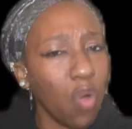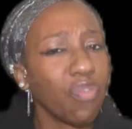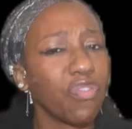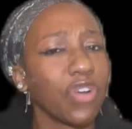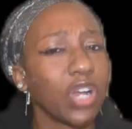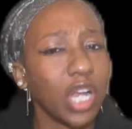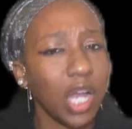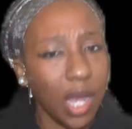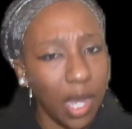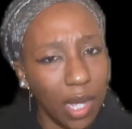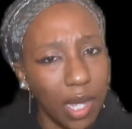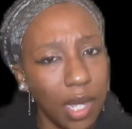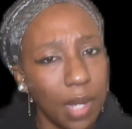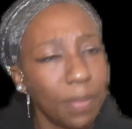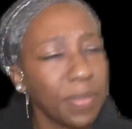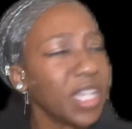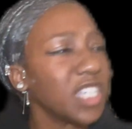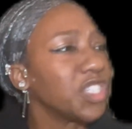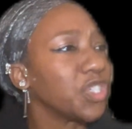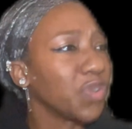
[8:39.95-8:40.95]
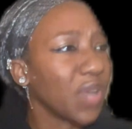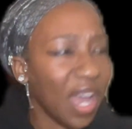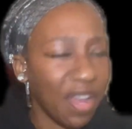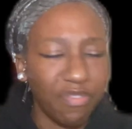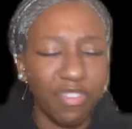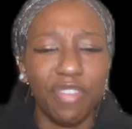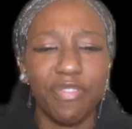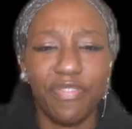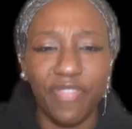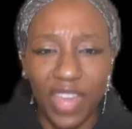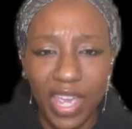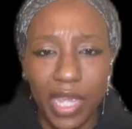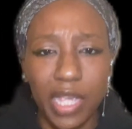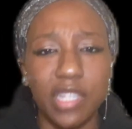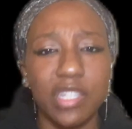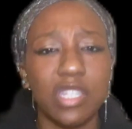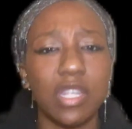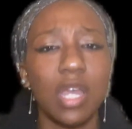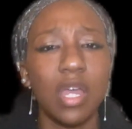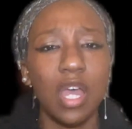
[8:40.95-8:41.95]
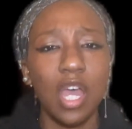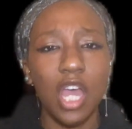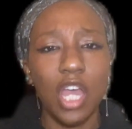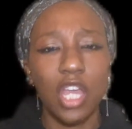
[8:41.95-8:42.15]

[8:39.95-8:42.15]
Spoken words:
overcome, that you have to face,